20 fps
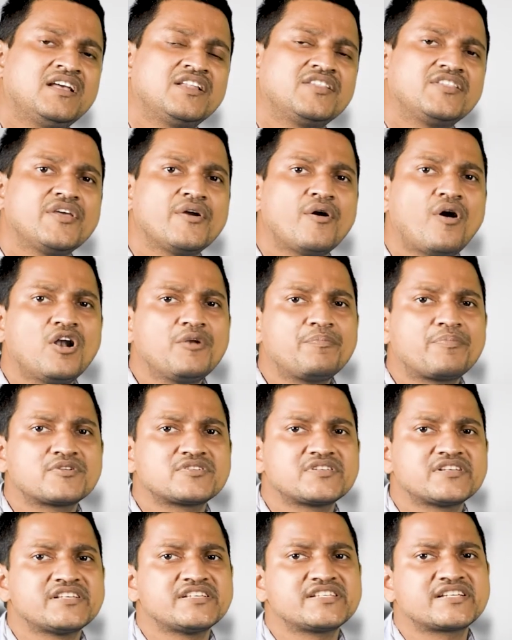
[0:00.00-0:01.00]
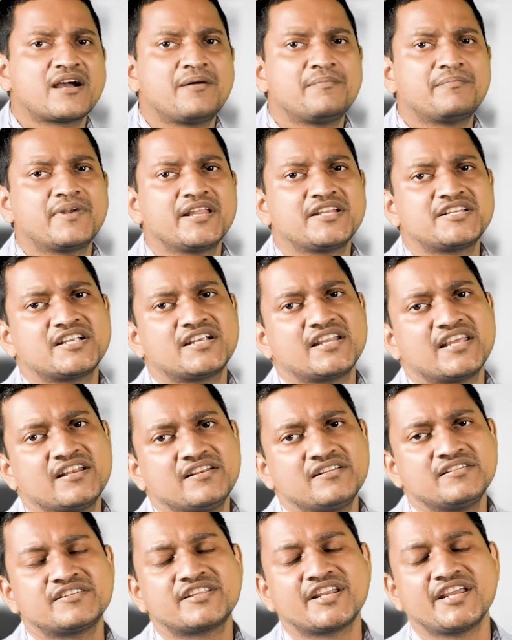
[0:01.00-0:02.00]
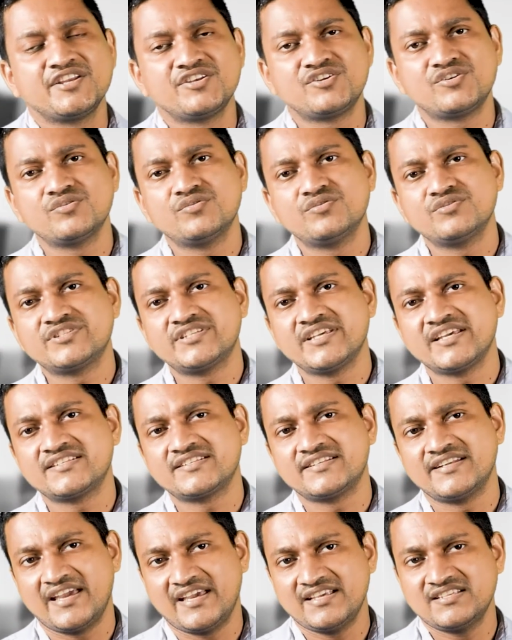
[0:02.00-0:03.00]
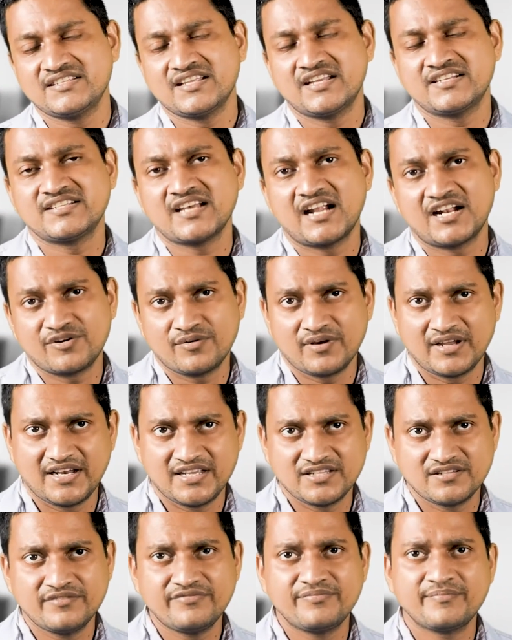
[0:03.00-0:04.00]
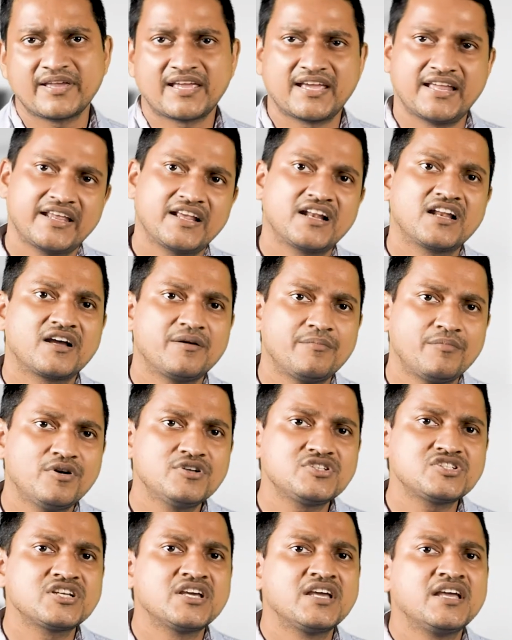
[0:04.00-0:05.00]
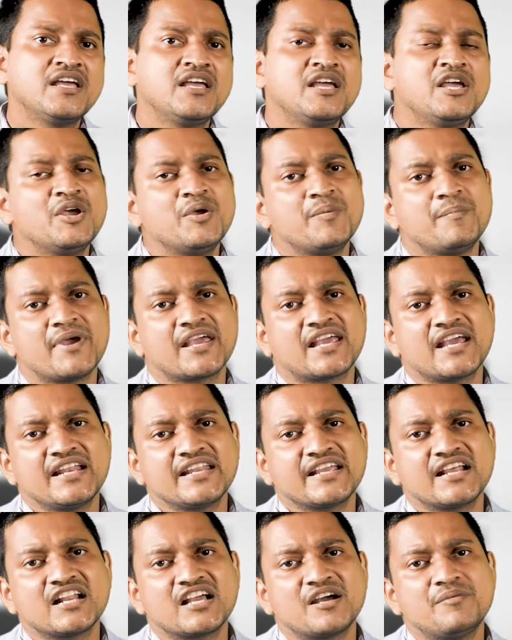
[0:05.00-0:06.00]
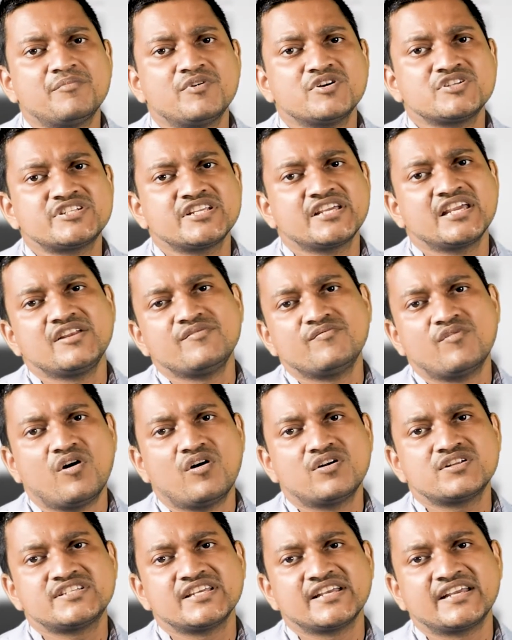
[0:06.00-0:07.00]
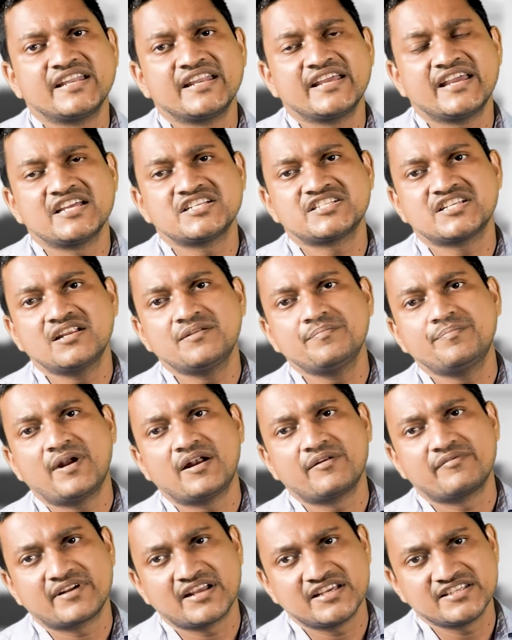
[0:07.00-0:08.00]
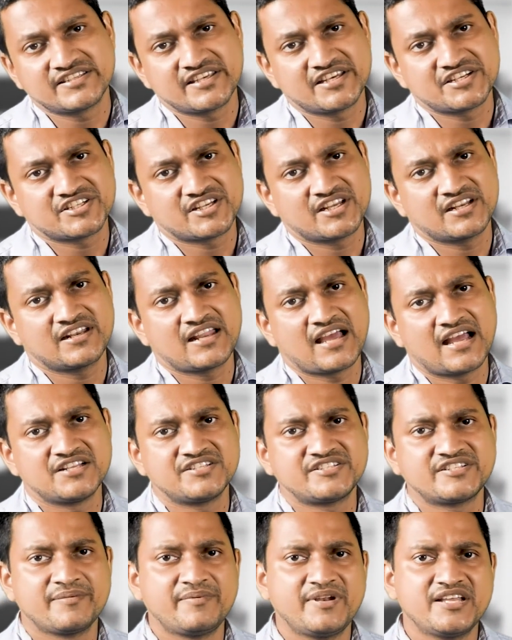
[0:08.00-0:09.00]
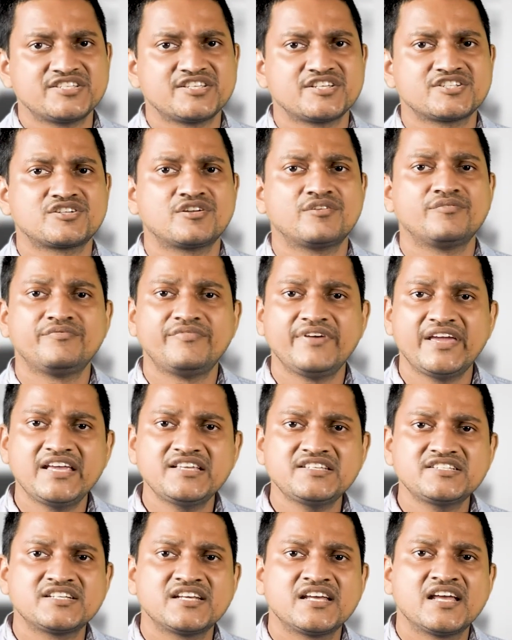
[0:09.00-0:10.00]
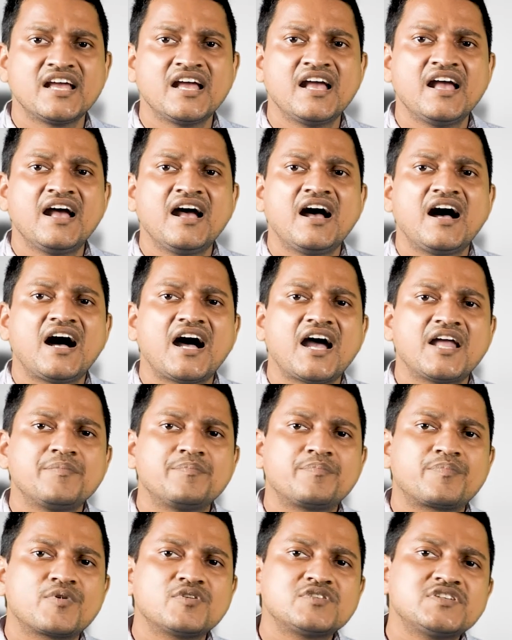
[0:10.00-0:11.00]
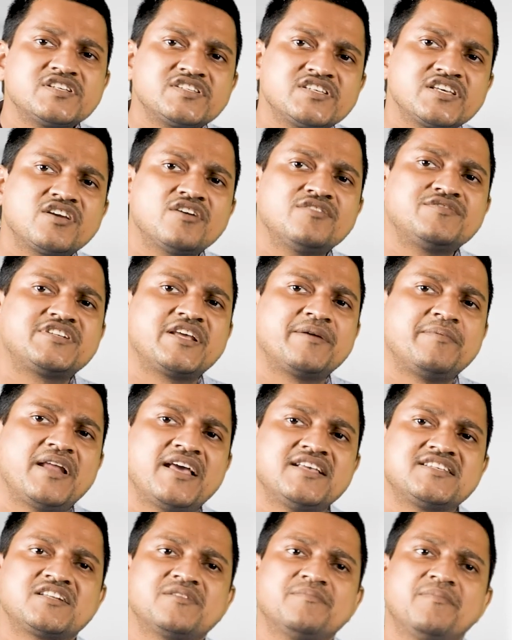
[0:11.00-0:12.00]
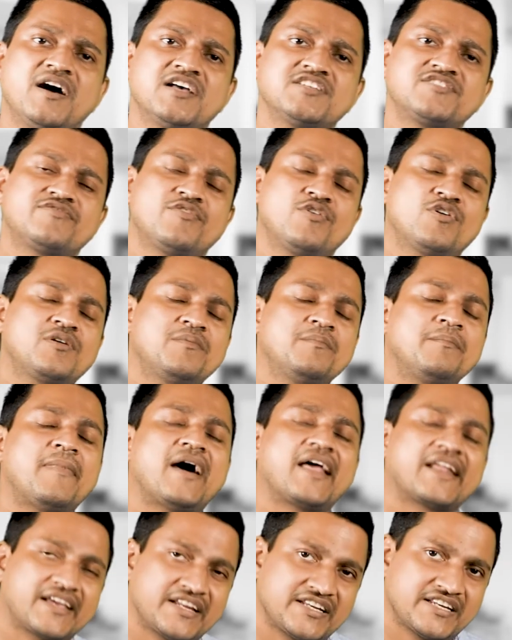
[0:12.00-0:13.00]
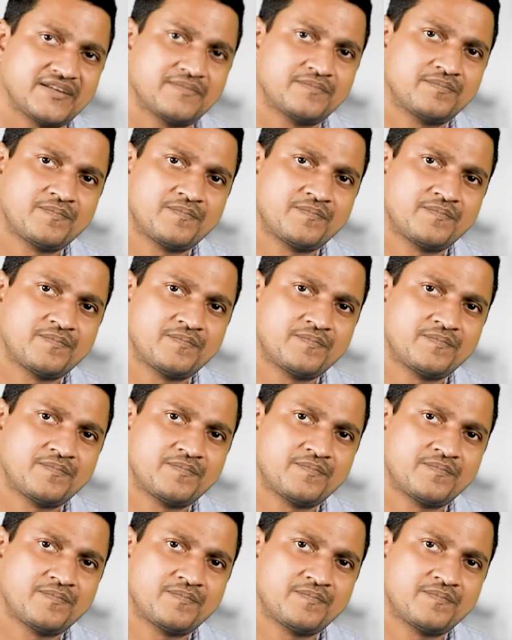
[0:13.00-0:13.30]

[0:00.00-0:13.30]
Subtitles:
The whole process is completed in 3 to 6 days. That's the advantage of mechanical compost. Mechanical composting involves segregation, pulverization and stabilization of waste and processing of stabilized mass for marketing.